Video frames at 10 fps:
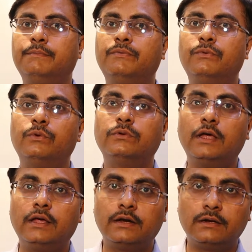before
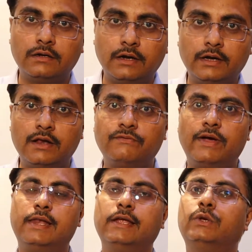the return
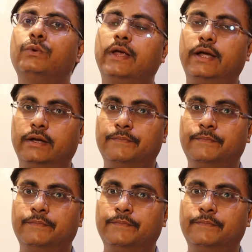filing due date.